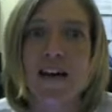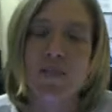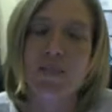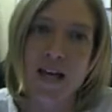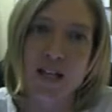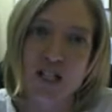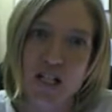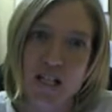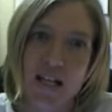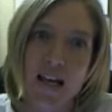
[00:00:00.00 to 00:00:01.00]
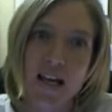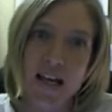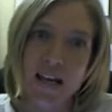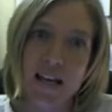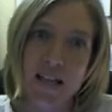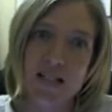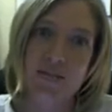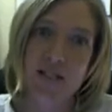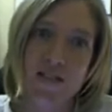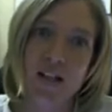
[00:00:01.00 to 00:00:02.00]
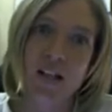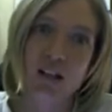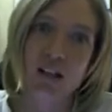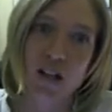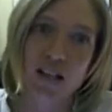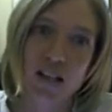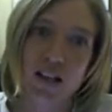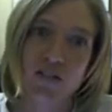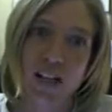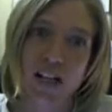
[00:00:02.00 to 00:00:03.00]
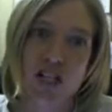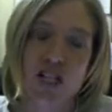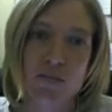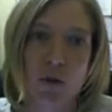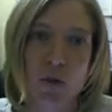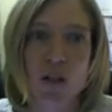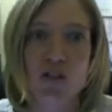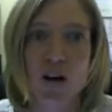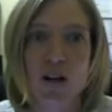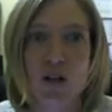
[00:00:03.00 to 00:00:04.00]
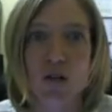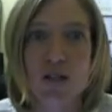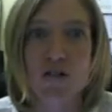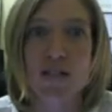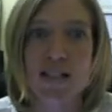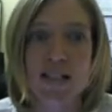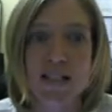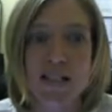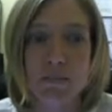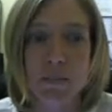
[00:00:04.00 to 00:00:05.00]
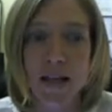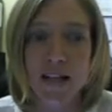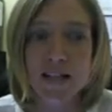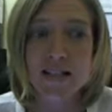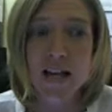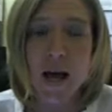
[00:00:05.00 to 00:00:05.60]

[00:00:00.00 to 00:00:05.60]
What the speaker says: a PhD in specifically looking at the relationship between drug use and resistance in pigs.